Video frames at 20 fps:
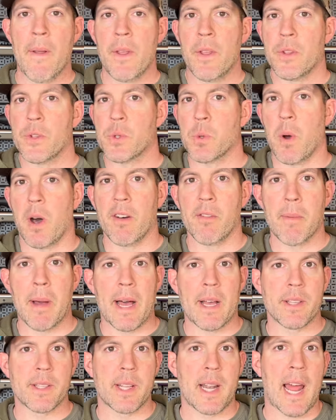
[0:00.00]
12
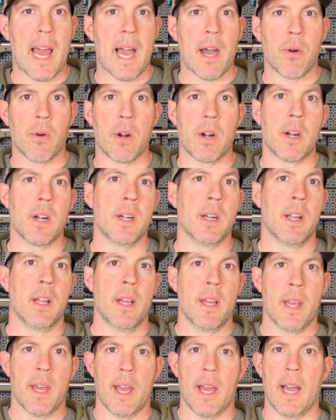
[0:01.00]
miles an hour
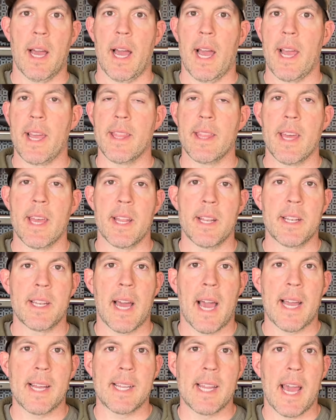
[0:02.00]
and then
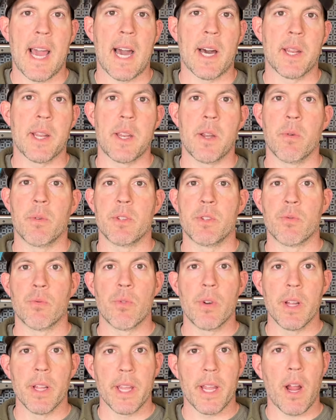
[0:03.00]
die down. And it was
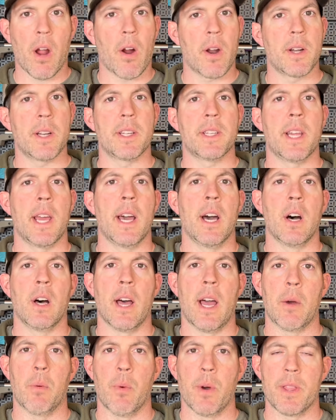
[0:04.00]
really hard to
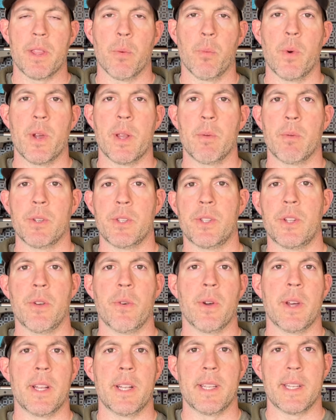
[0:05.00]
tell what the wind was
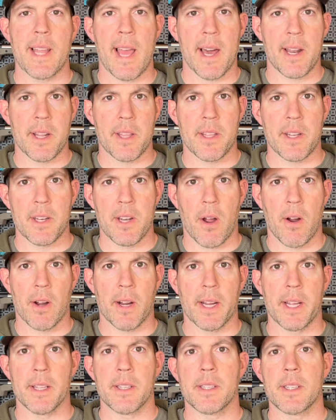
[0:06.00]
doing down at the
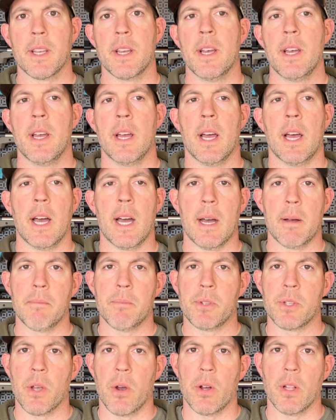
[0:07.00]
targets.
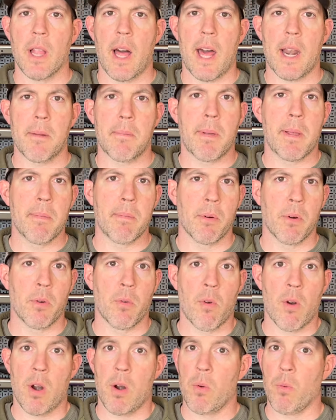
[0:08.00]
So a lot of people
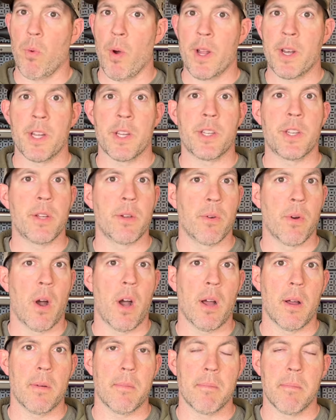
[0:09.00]
were 1 to
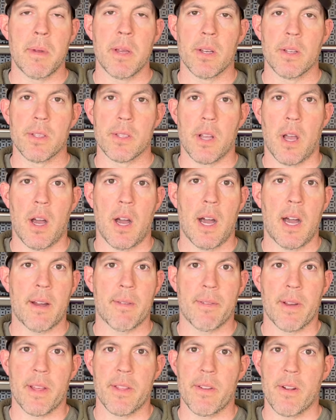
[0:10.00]
2 mils
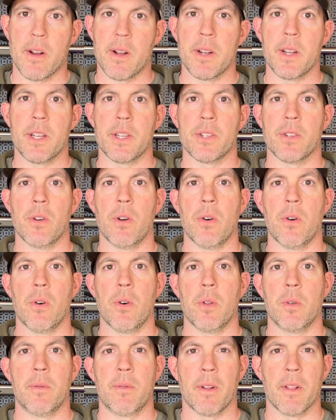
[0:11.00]
off on their initial
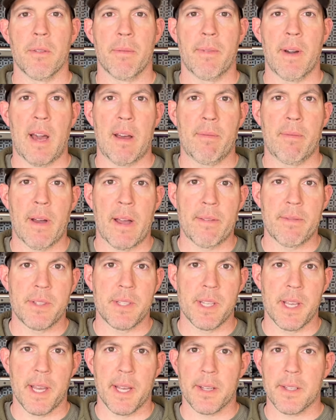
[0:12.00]
hold for the
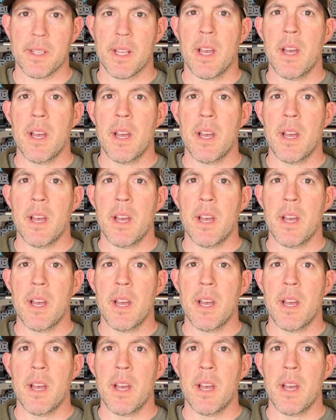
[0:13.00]
5.56.